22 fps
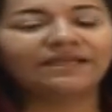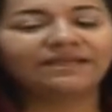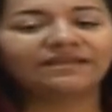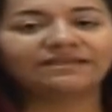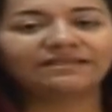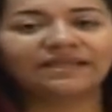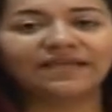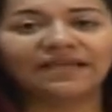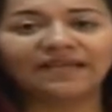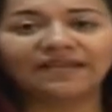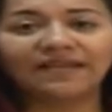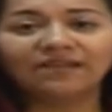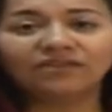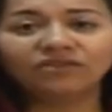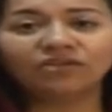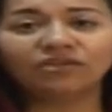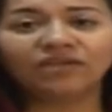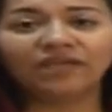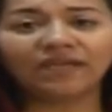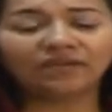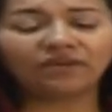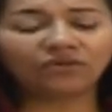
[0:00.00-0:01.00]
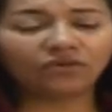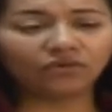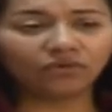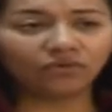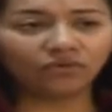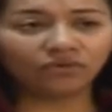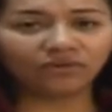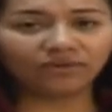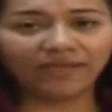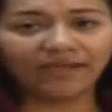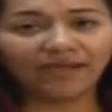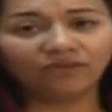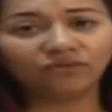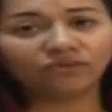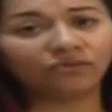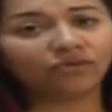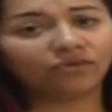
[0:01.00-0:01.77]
The electrical conductor,